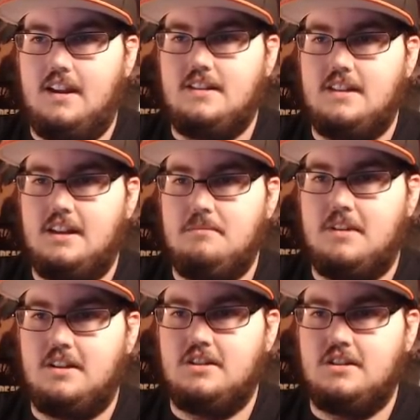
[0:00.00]
18,
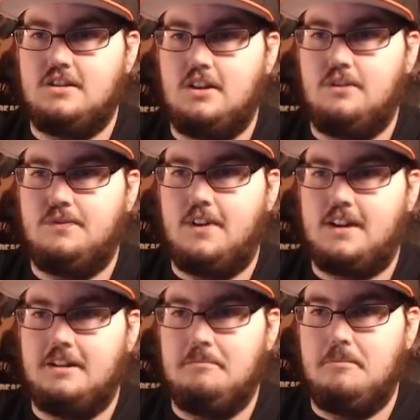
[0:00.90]
because she's so
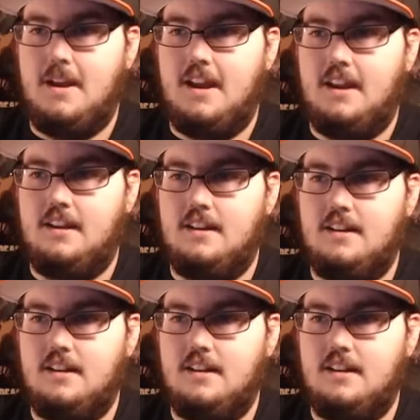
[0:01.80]
fucking bae.